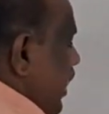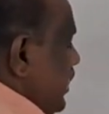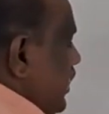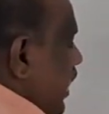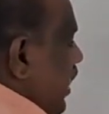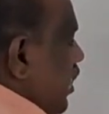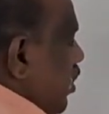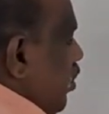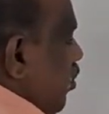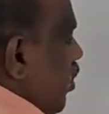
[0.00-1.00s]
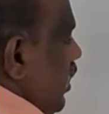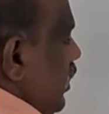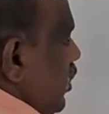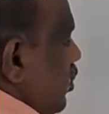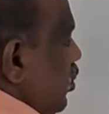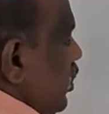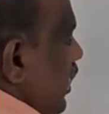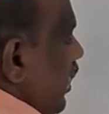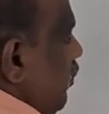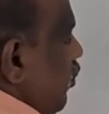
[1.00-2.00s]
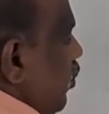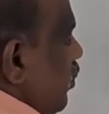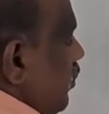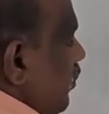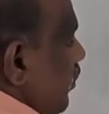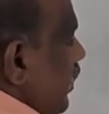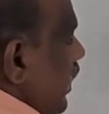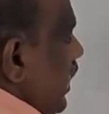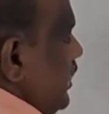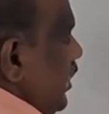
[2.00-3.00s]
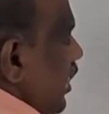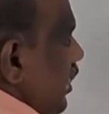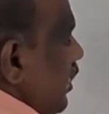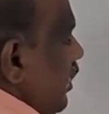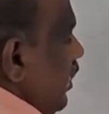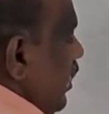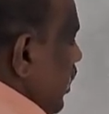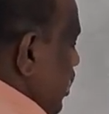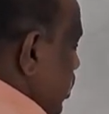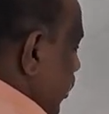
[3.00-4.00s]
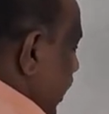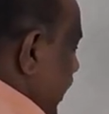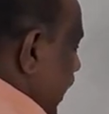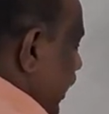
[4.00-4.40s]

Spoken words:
as 1, 2, 3, 4, etc. So when